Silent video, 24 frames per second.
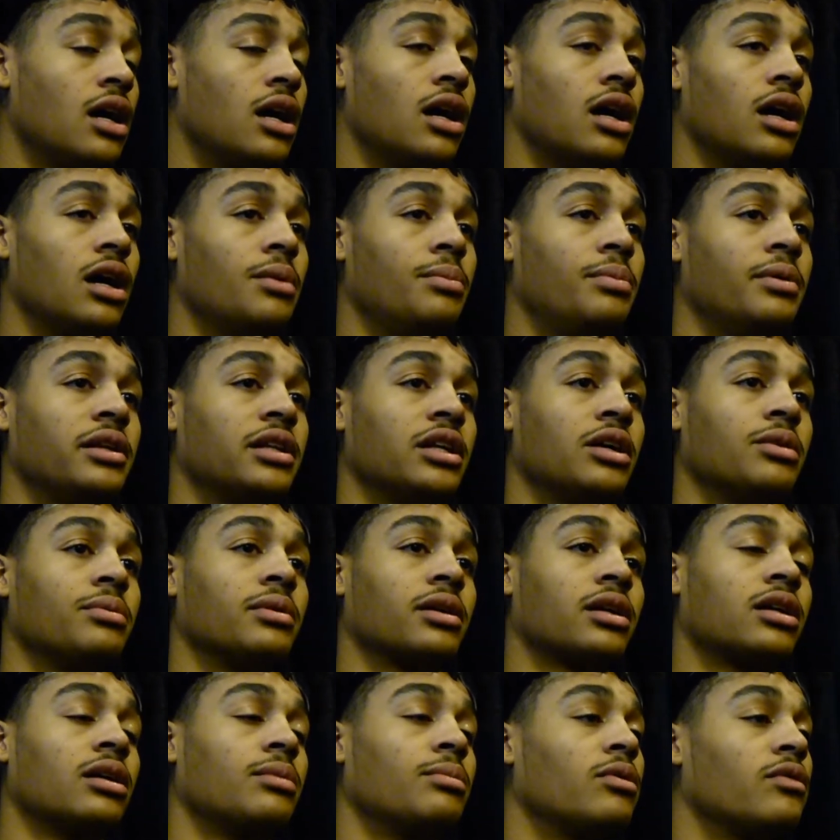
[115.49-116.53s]
and being able to
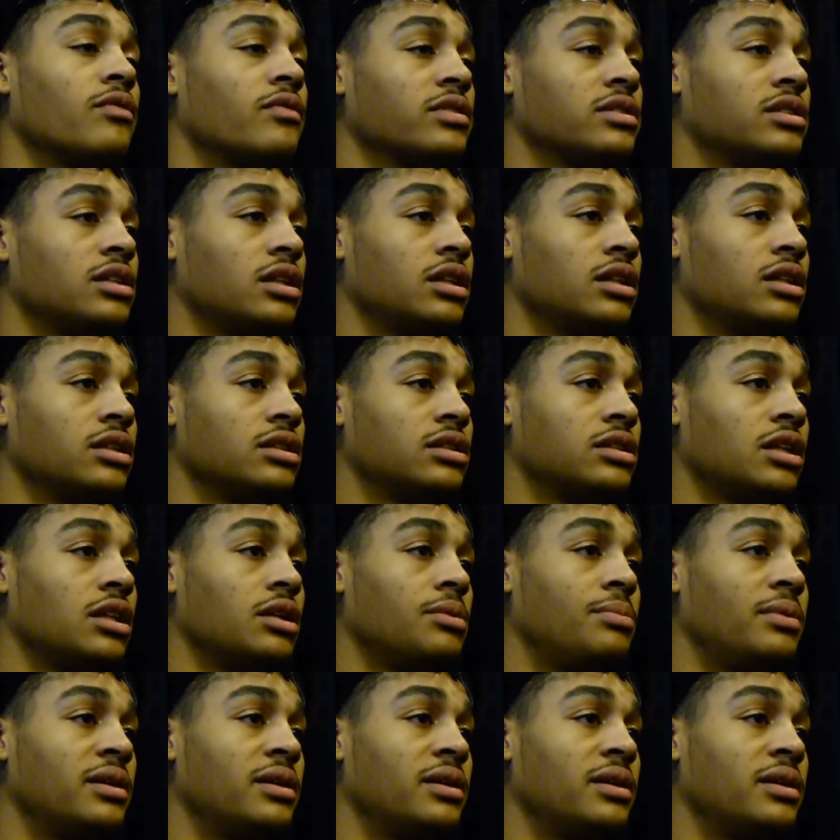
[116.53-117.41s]
come over to the